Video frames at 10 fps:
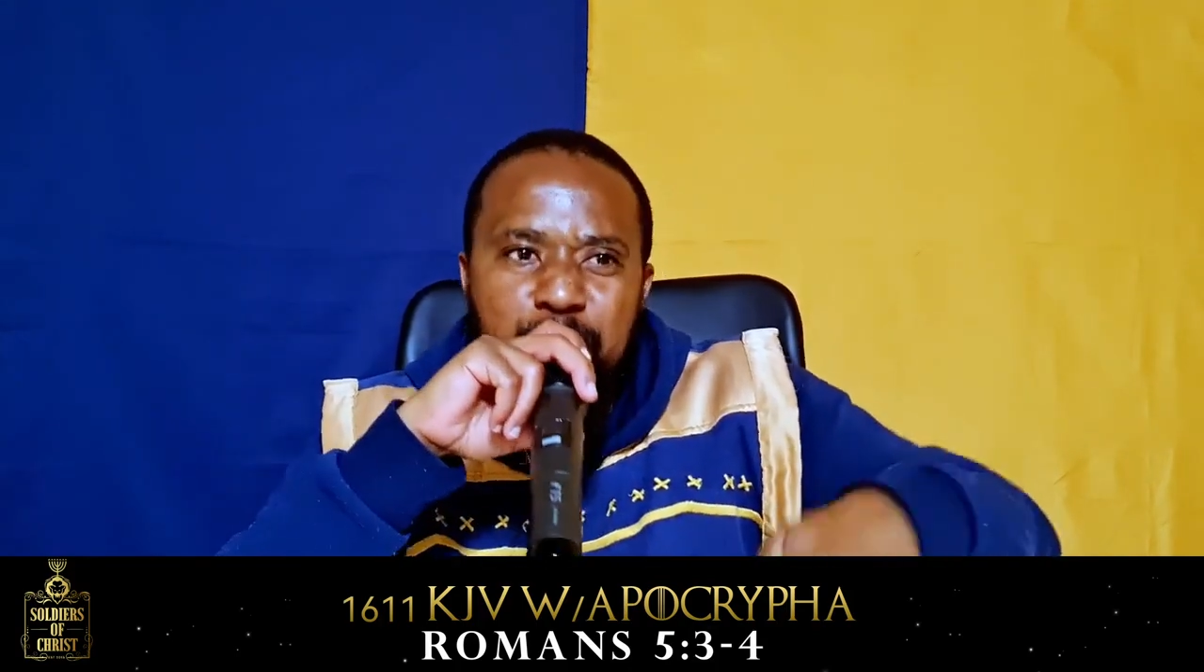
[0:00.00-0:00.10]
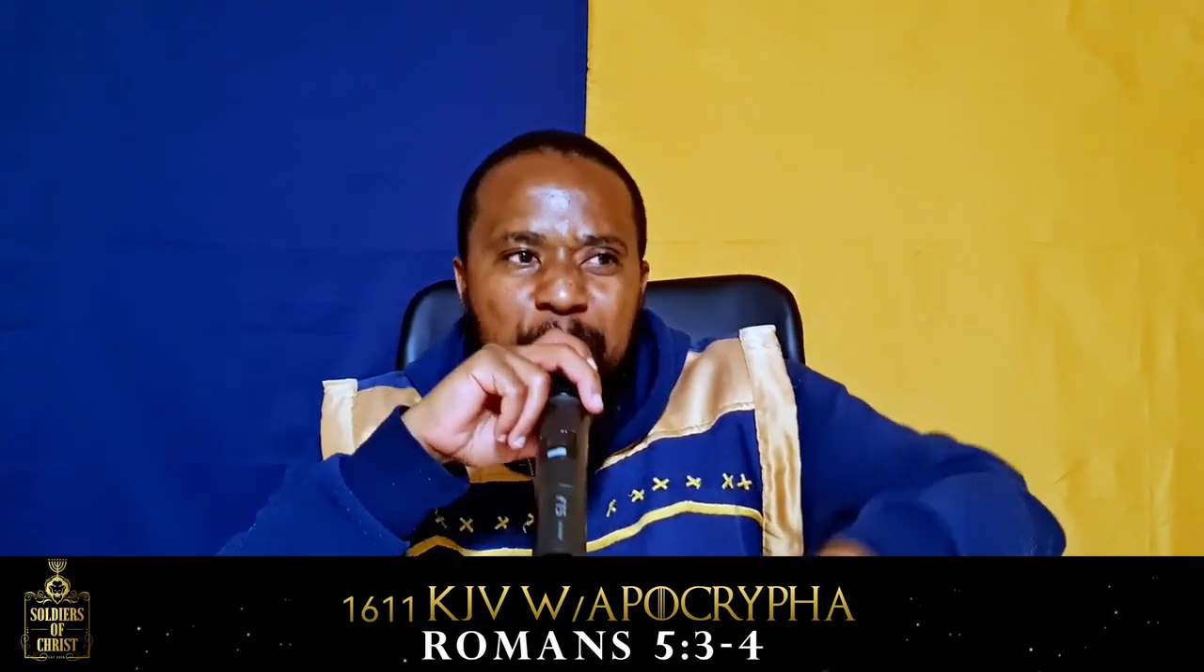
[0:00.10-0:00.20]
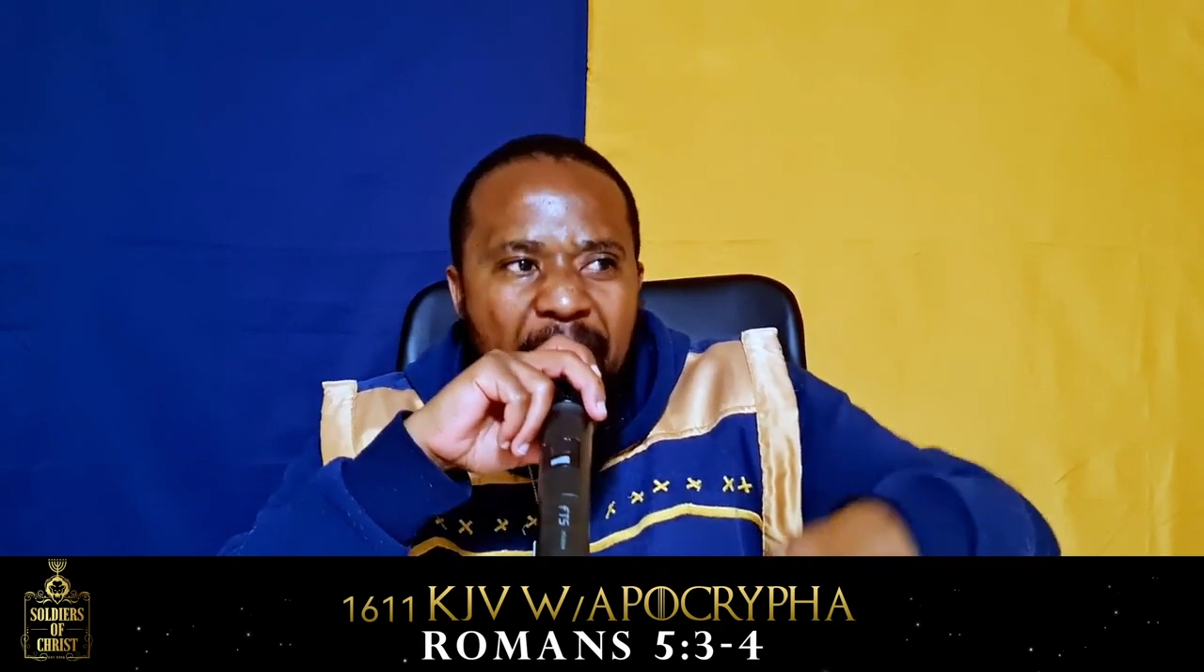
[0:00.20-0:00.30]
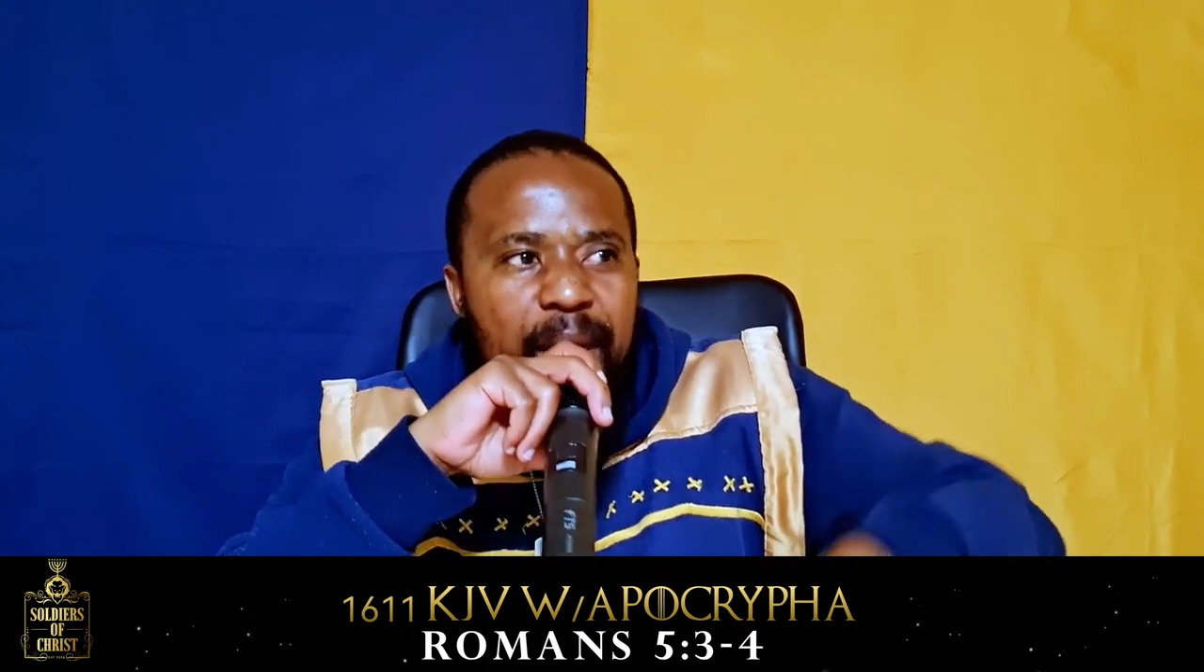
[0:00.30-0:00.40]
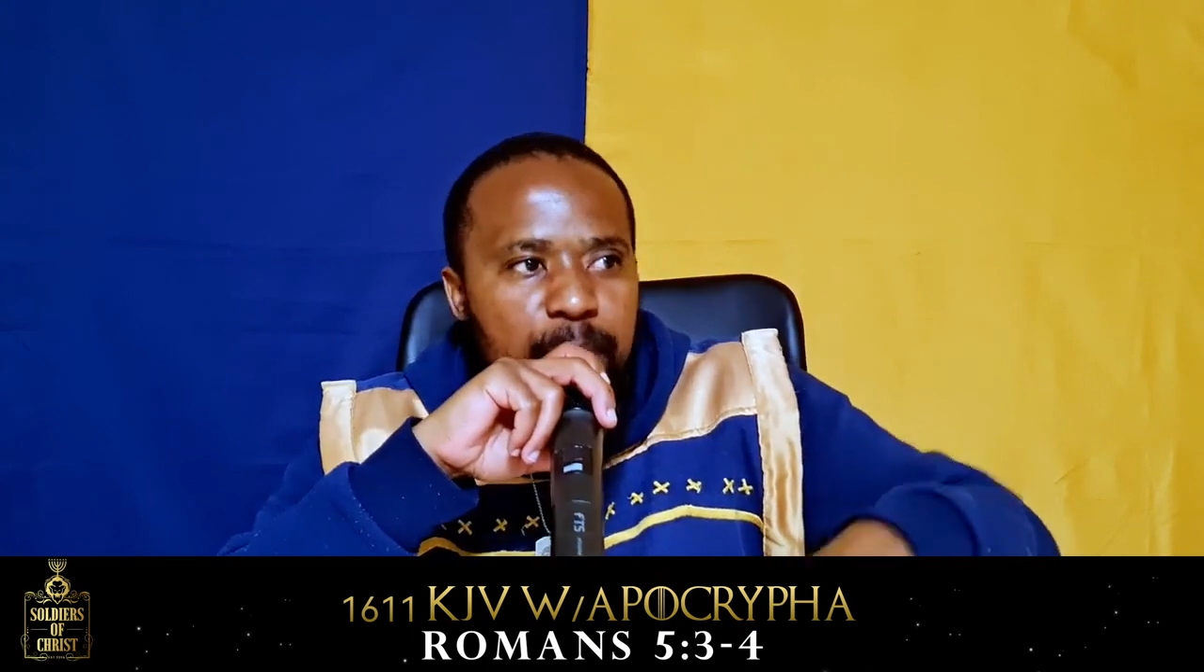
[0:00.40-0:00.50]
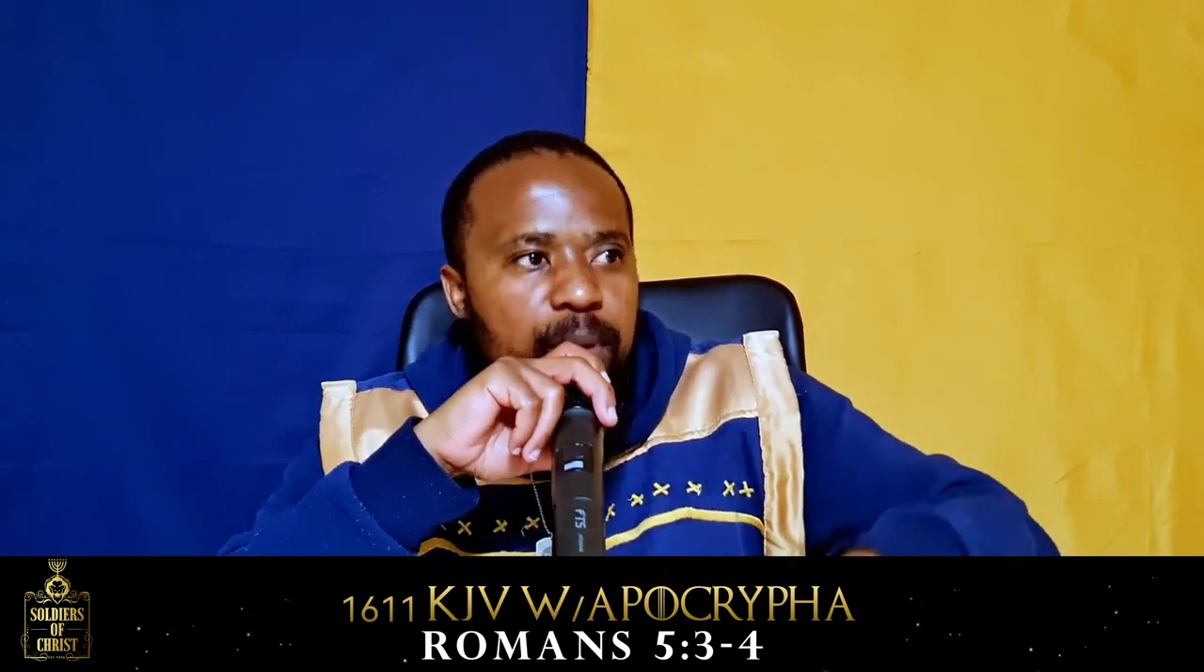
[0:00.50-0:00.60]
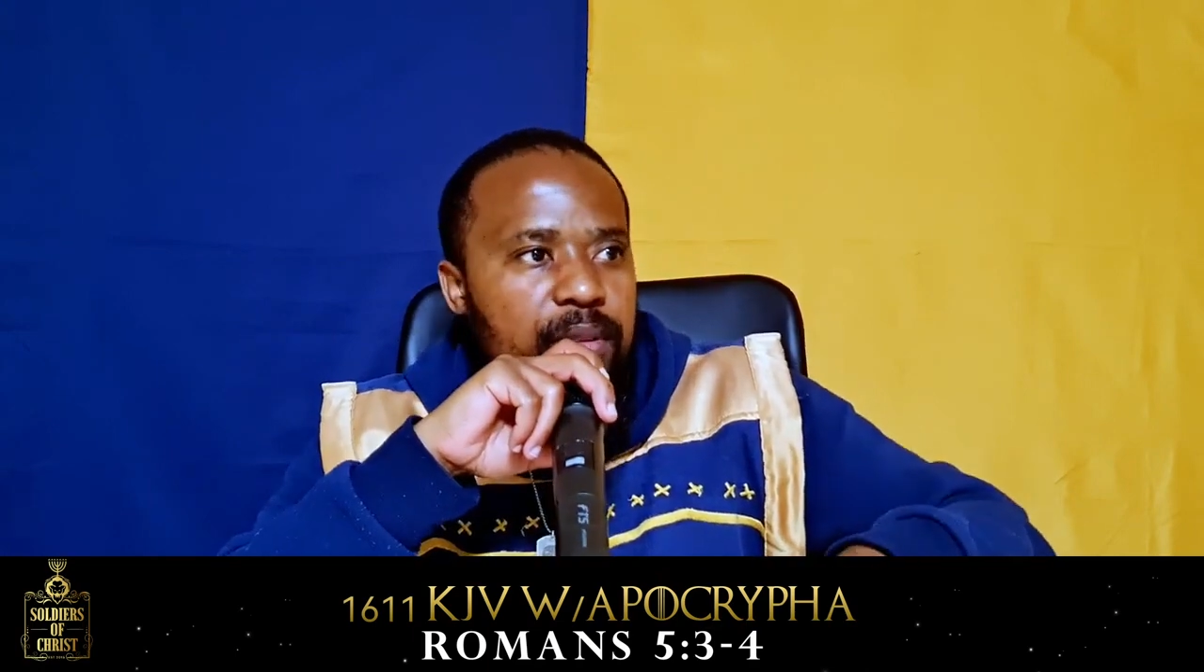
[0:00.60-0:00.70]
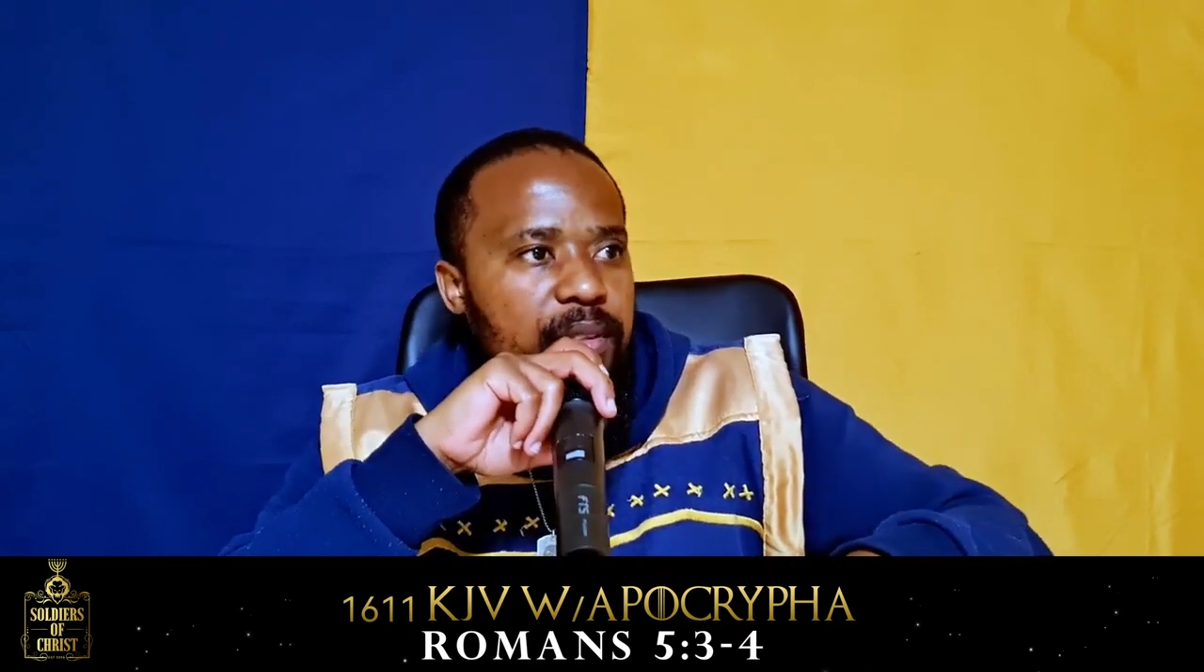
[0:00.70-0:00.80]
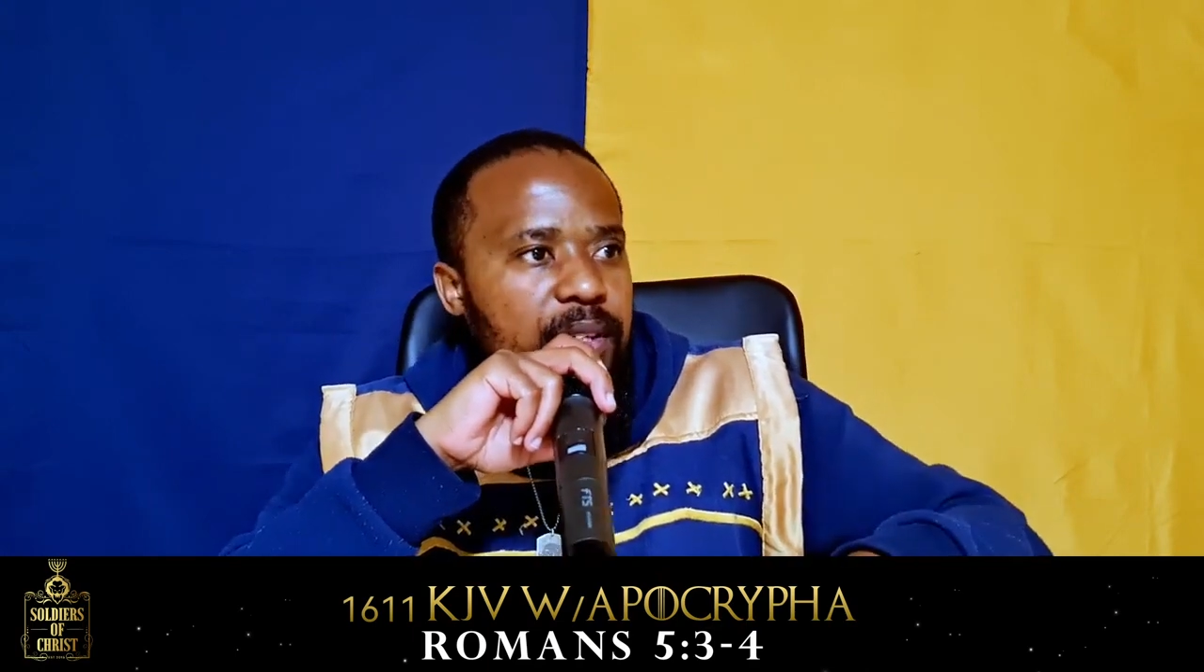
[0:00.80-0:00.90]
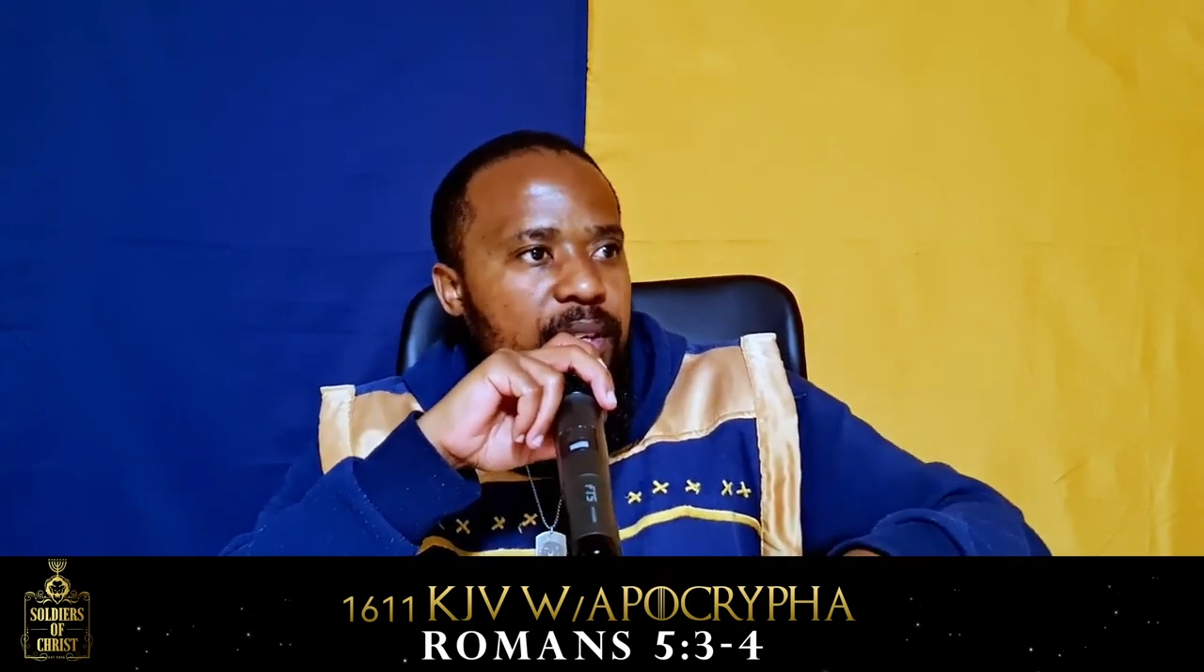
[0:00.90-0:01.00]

Bible,